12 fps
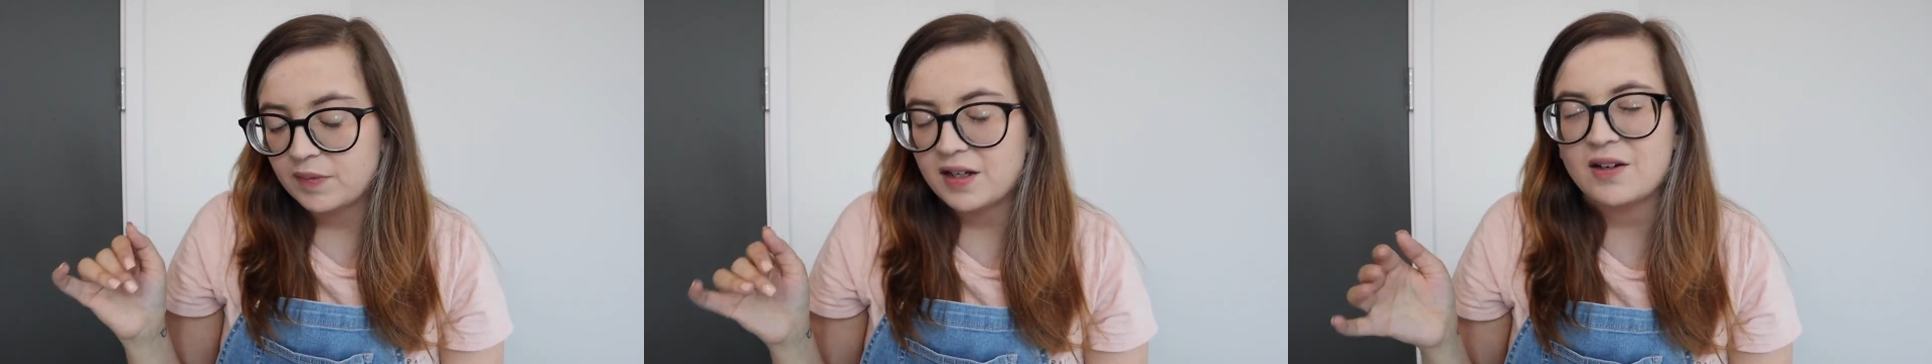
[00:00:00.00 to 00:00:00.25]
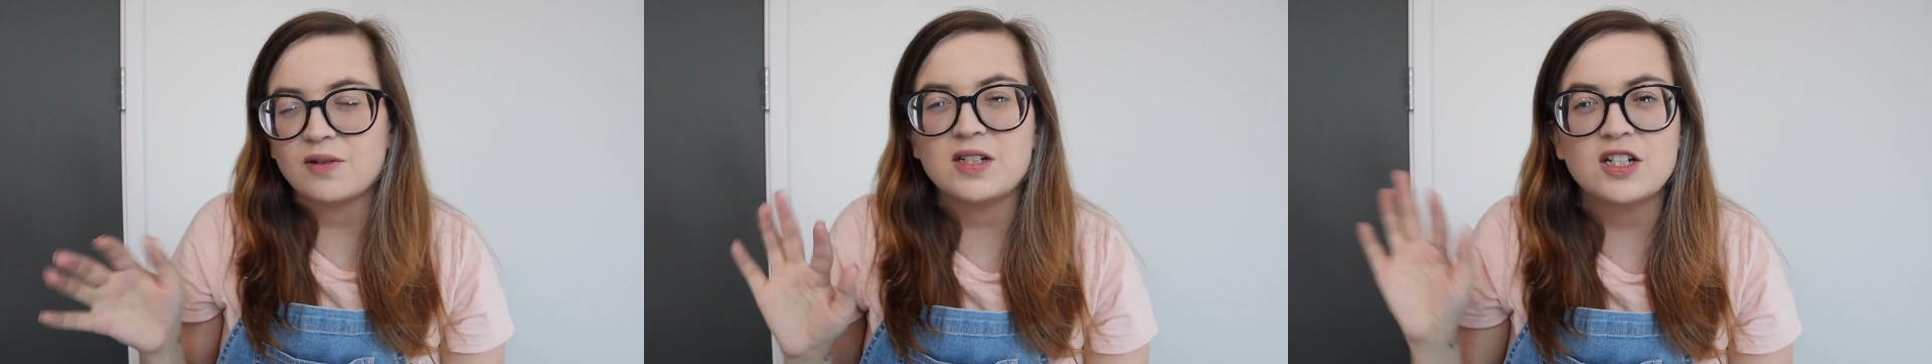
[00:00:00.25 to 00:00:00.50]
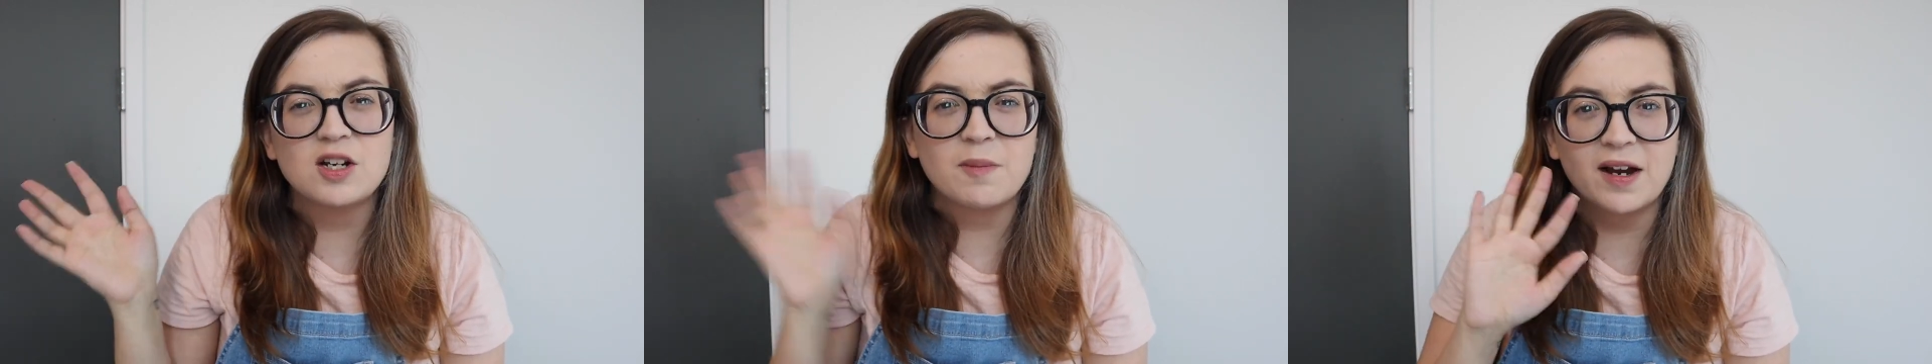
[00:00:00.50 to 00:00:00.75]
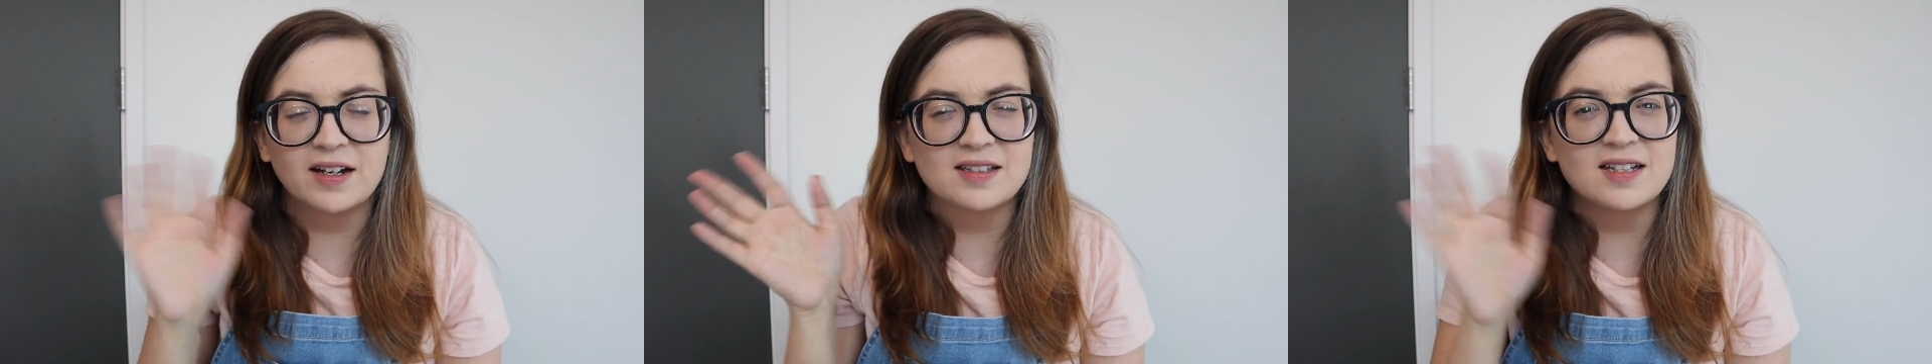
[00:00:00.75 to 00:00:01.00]
But, you know, TJ
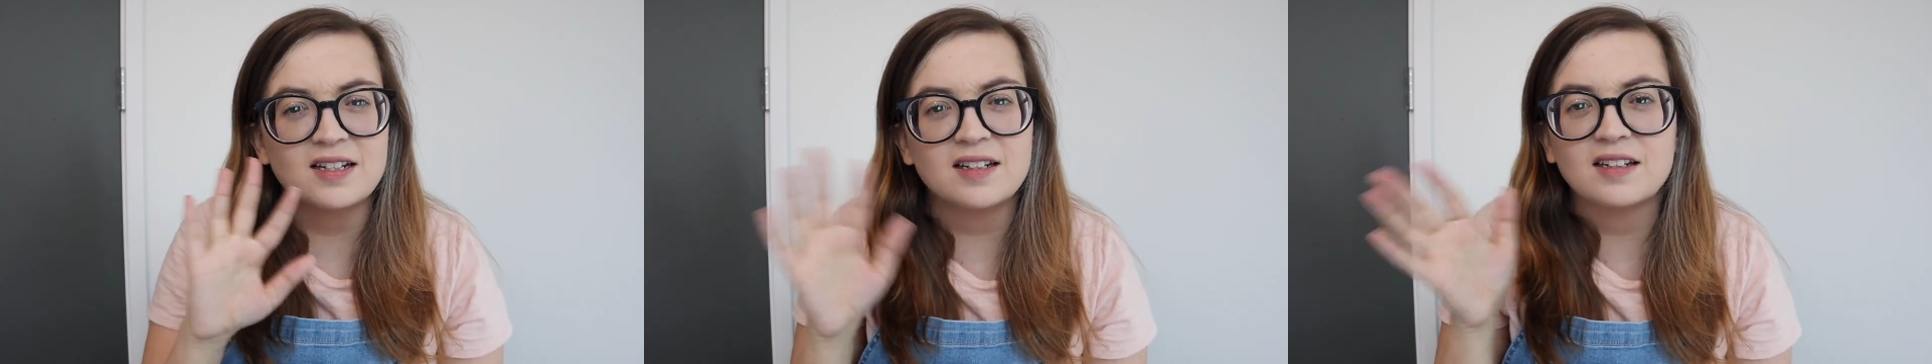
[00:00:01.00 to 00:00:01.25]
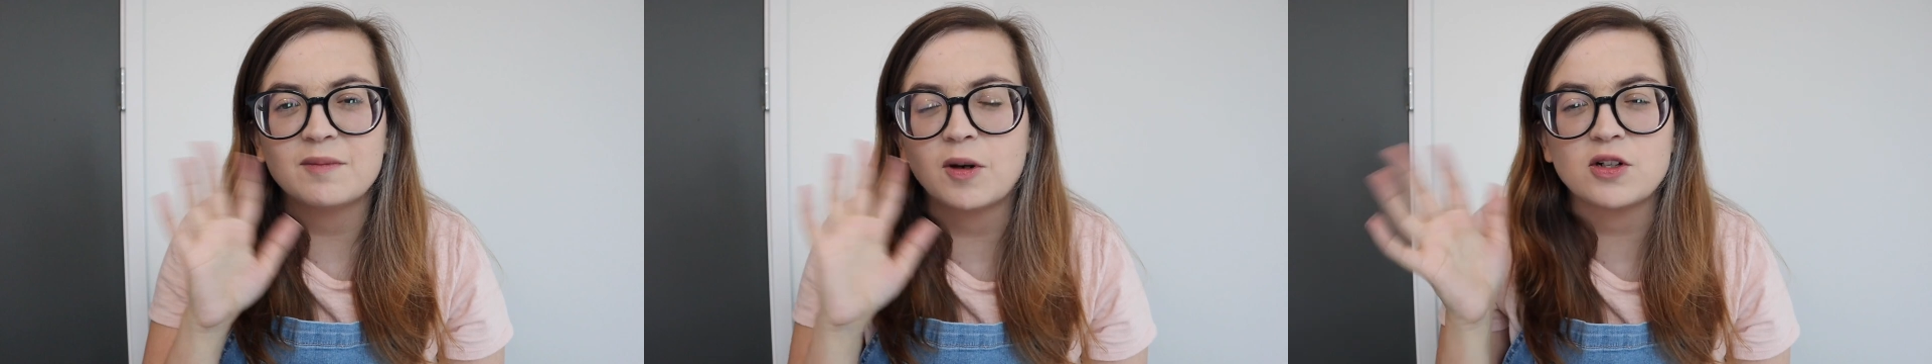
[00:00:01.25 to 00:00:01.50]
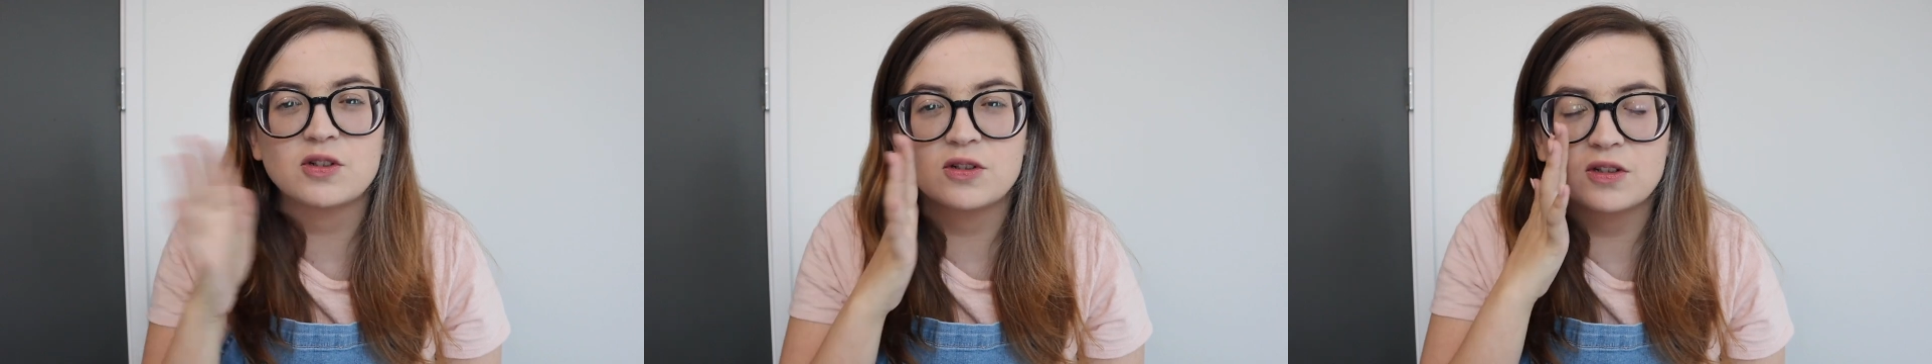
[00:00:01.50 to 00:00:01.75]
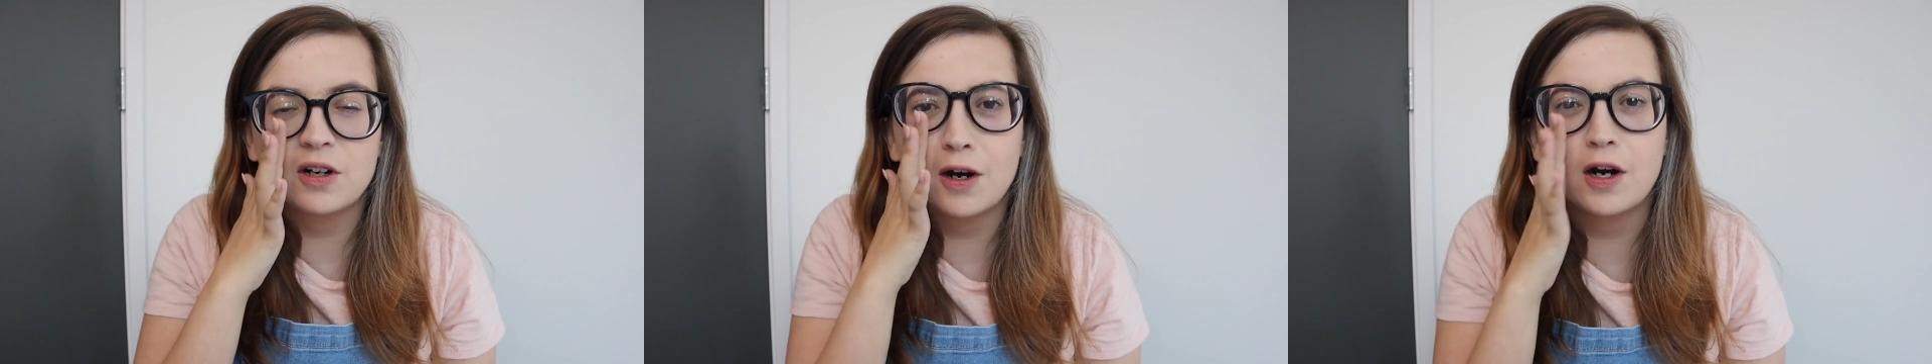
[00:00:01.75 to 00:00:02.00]
Maxx and
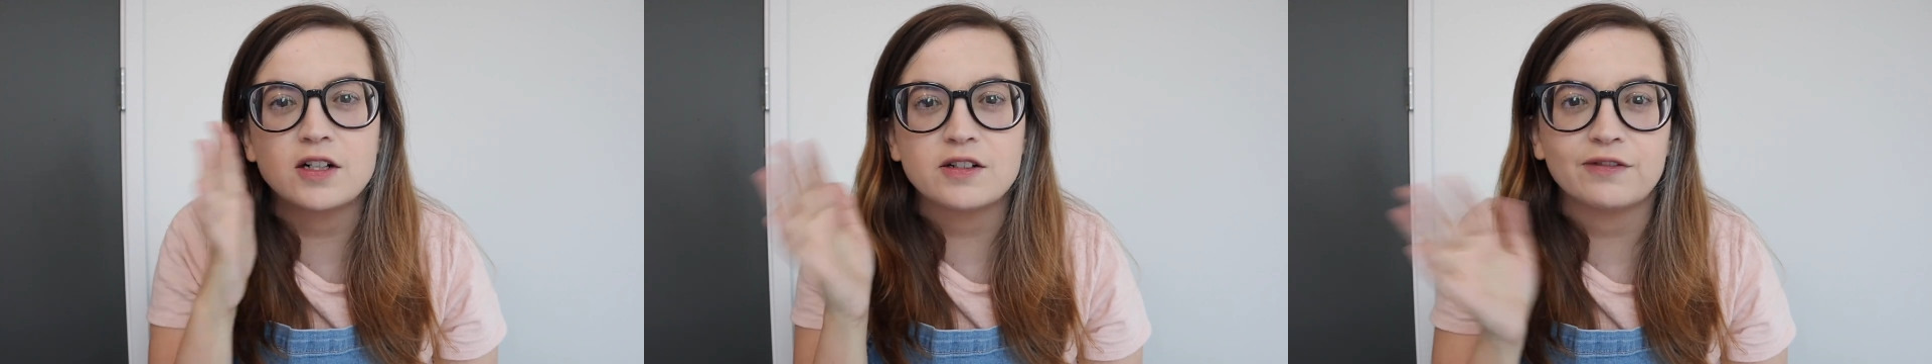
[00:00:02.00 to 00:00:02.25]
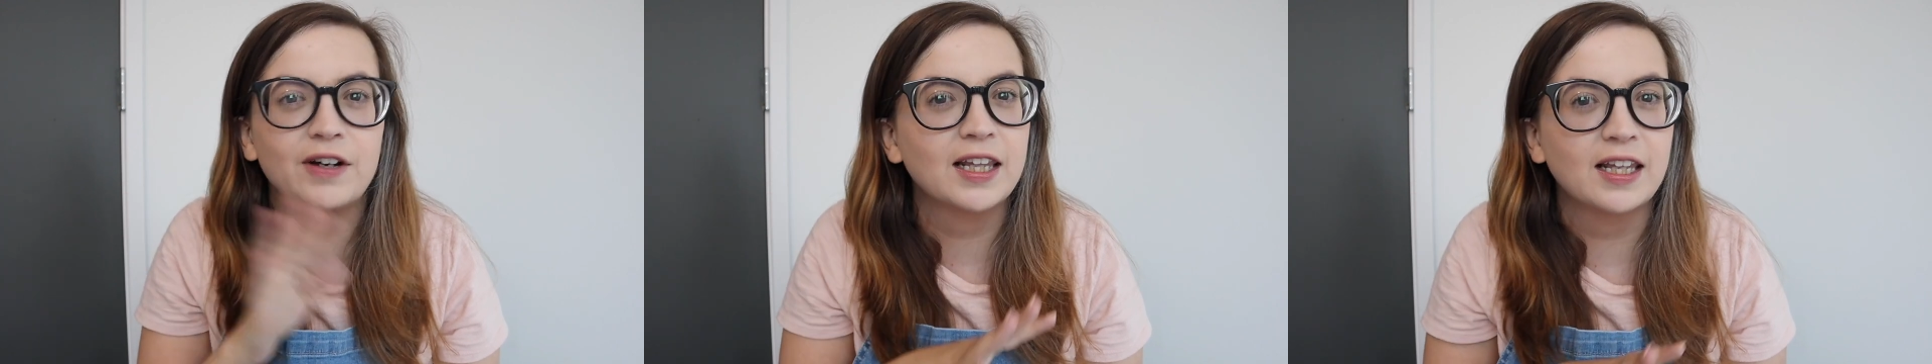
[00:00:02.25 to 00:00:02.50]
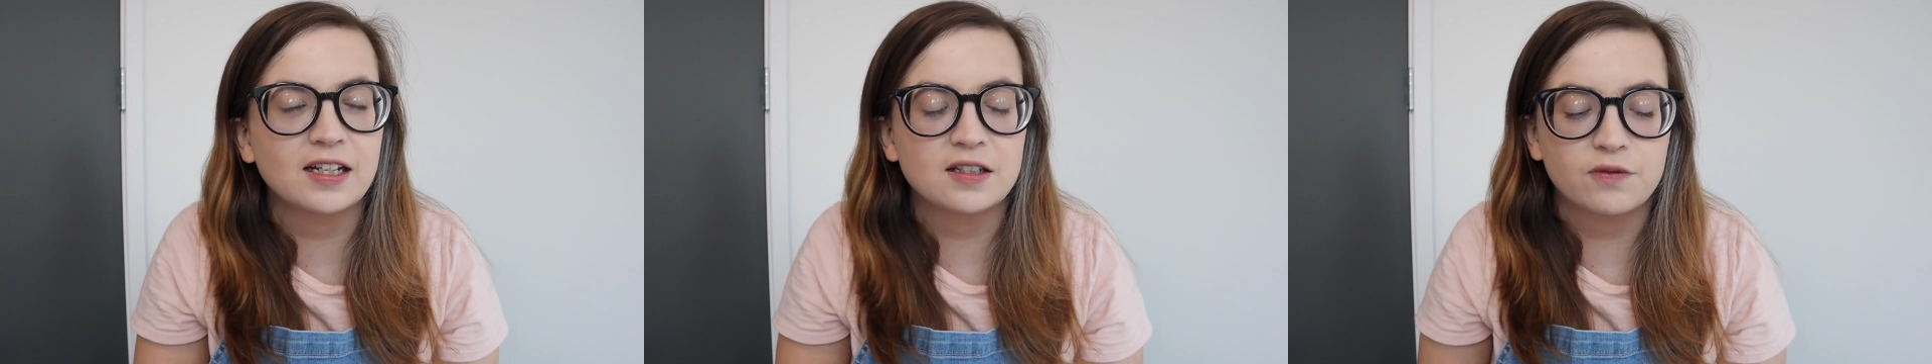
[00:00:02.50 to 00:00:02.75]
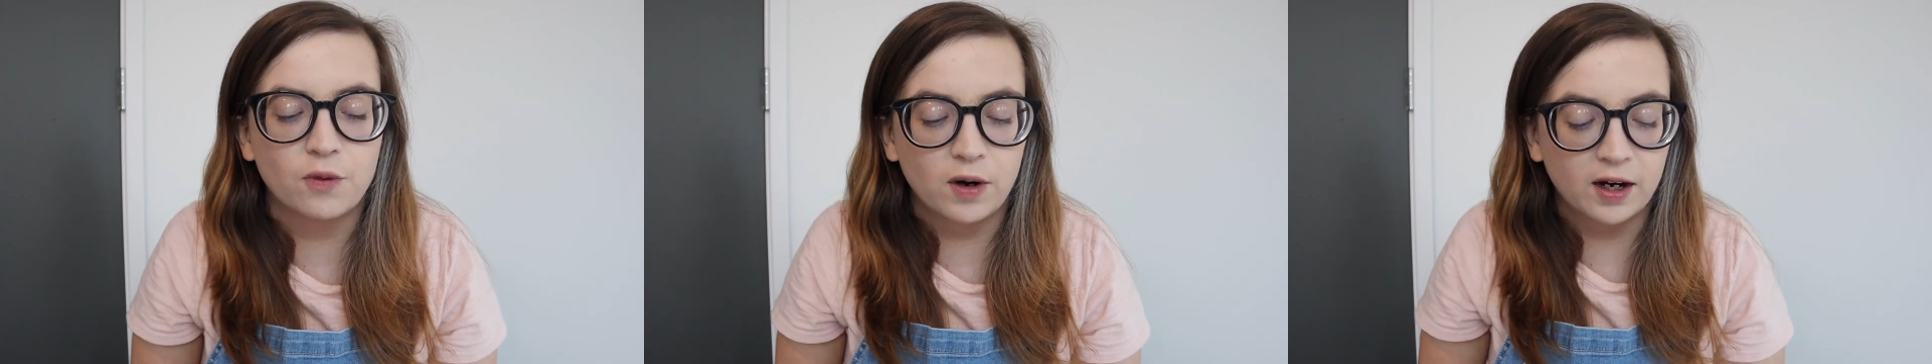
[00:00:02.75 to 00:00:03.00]
Marshalls are hard to find
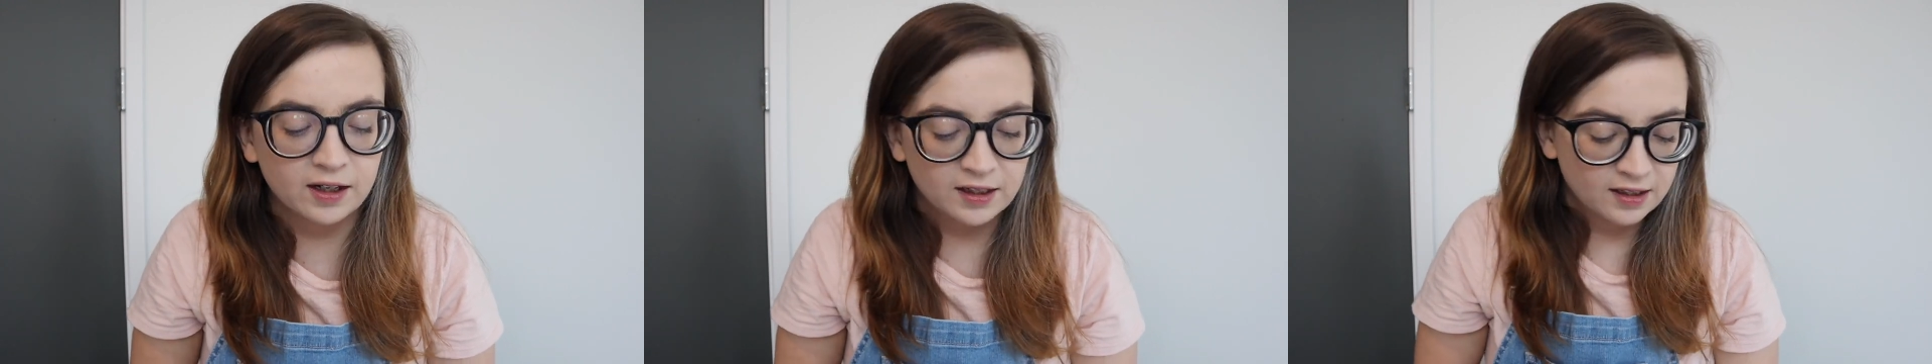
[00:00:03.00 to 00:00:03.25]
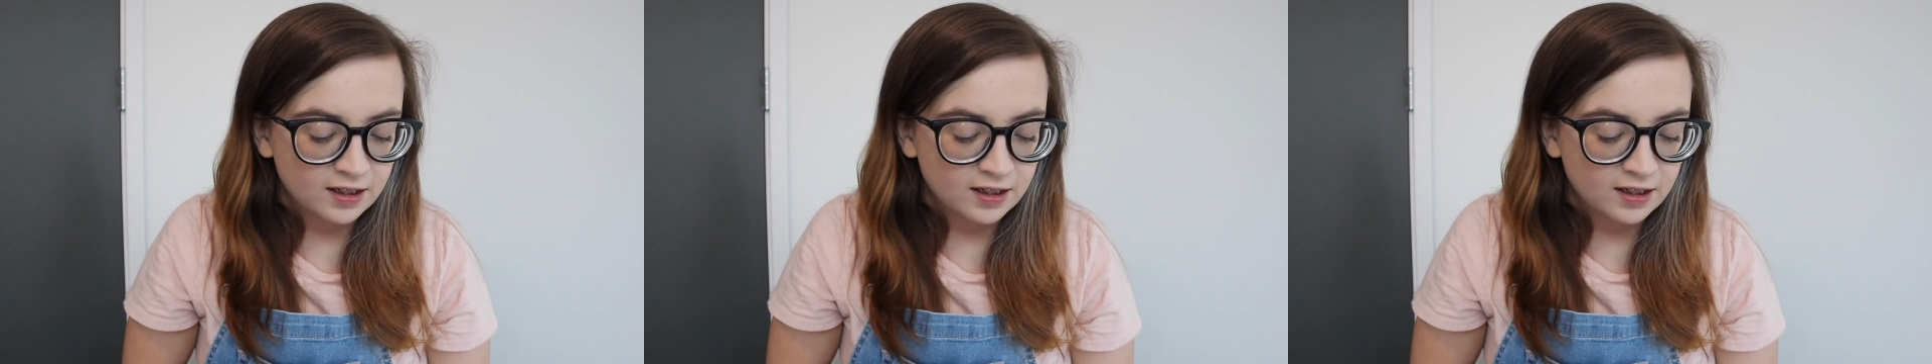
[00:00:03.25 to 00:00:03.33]
links for.